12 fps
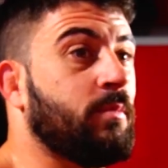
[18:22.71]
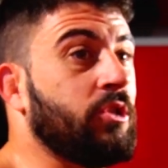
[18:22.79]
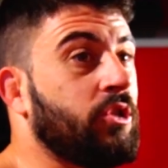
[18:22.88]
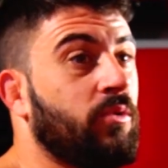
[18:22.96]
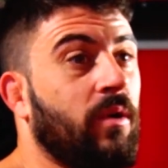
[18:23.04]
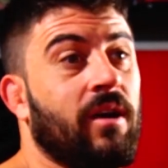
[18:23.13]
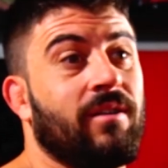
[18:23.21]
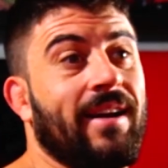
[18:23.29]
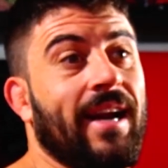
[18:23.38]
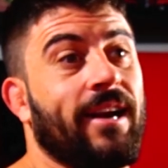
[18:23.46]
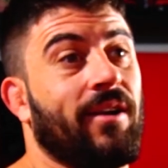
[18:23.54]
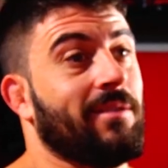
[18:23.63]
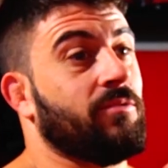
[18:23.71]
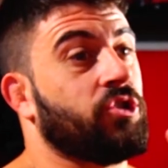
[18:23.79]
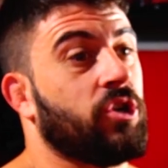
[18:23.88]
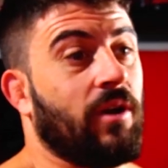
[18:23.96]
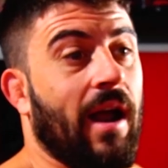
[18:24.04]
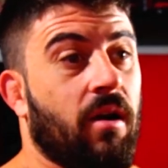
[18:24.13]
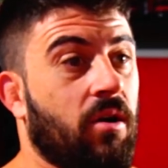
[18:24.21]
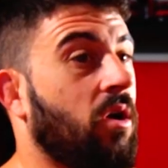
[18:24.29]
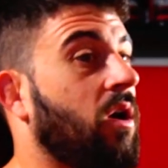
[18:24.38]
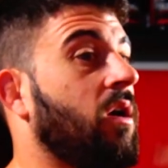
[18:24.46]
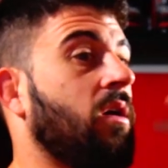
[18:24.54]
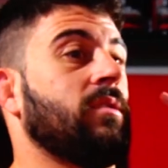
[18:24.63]
but do 180 grams of sugar,
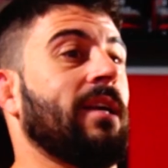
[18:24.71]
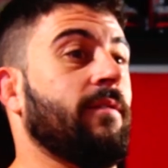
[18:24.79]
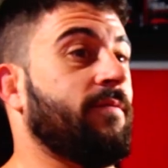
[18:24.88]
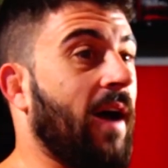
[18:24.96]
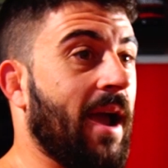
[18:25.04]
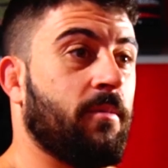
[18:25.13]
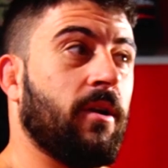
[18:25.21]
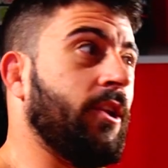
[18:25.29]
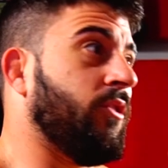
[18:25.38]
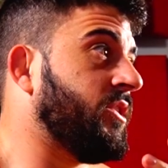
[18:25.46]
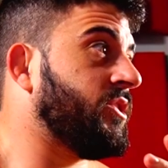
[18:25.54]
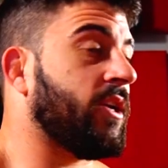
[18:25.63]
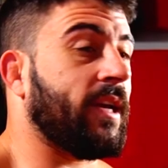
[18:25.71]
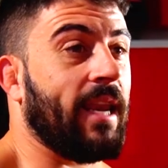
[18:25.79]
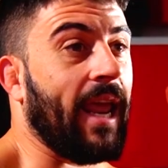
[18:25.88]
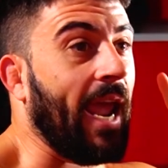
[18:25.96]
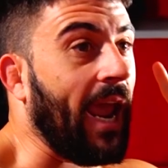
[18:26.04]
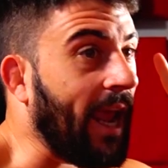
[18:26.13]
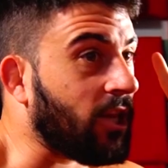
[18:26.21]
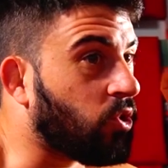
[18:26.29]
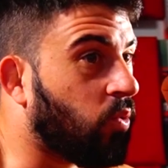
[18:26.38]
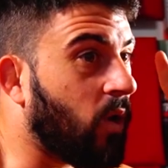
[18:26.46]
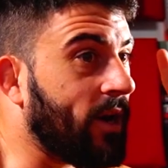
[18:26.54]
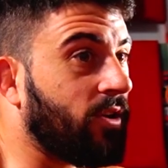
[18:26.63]
alcohols, and fiber, and you only took in
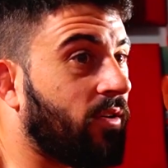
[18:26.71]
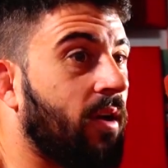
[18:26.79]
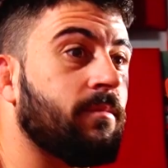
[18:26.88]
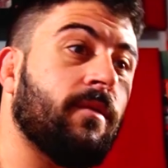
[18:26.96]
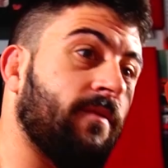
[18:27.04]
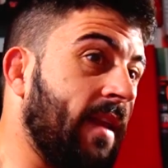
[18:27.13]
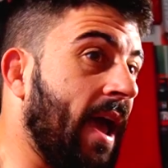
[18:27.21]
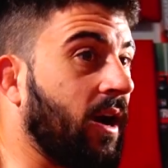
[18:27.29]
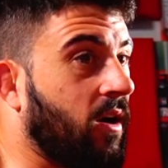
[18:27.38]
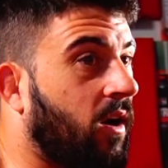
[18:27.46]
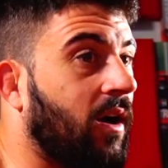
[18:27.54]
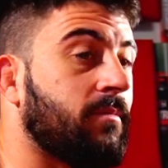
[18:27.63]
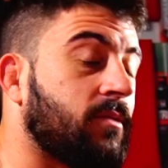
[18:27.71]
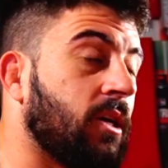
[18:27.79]
20 grams of net carbs.